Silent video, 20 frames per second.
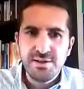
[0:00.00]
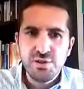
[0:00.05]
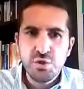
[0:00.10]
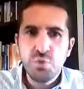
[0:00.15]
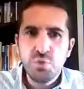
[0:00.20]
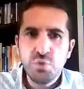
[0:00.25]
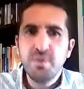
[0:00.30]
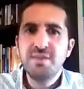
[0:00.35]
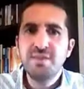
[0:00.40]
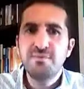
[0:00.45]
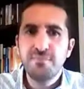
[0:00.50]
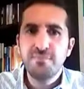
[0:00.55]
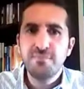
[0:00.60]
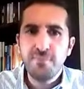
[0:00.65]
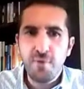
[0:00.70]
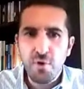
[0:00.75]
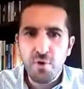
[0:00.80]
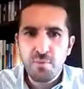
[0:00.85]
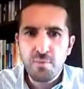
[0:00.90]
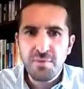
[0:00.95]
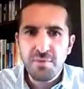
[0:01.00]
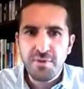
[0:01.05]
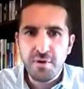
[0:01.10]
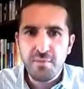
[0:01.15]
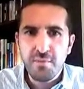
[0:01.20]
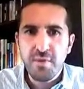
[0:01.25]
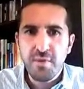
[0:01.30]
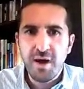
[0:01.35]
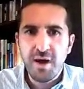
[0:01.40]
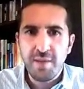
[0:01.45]
to inform
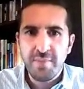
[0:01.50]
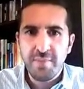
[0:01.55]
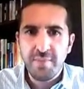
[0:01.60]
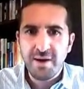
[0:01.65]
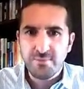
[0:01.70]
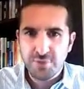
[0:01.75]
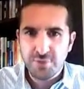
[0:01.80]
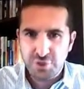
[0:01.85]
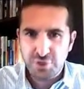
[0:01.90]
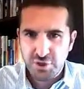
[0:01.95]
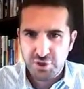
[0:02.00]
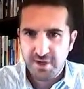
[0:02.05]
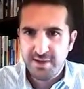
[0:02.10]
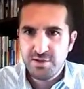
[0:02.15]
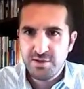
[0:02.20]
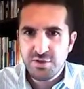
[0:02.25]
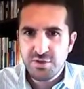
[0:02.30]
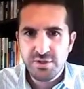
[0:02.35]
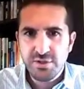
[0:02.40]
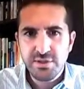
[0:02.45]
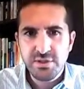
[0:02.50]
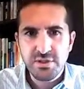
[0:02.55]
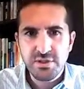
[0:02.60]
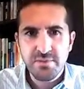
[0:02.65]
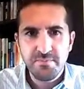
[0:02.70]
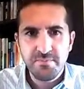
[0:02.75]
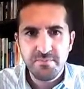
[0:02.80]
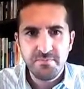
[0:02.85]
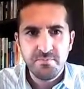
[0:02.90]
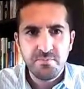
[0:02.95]
them about
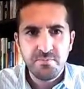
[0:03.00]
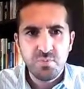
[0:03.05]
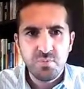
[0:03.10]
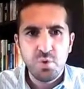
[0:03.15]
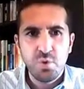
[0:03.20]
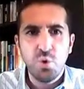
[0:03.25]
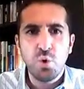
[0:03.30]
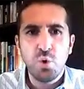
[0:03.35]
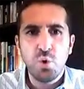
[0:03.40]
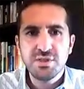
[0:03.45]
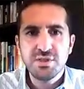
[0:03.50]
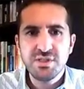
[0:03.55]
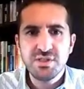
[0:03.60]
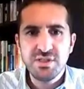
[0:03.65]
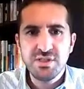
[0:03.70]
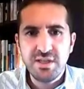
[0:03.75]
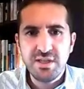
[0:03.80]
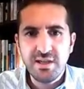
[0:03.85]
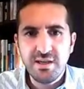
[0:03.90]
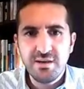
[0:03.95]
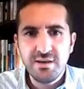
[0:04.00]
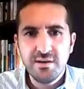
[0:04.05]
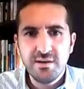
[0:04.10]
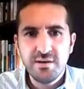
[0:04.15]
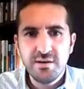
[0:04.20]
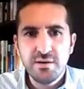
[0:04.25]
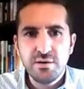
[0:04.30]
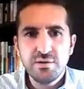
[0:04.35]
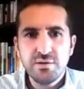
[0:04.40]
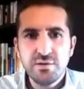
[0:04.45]
changes. Or C,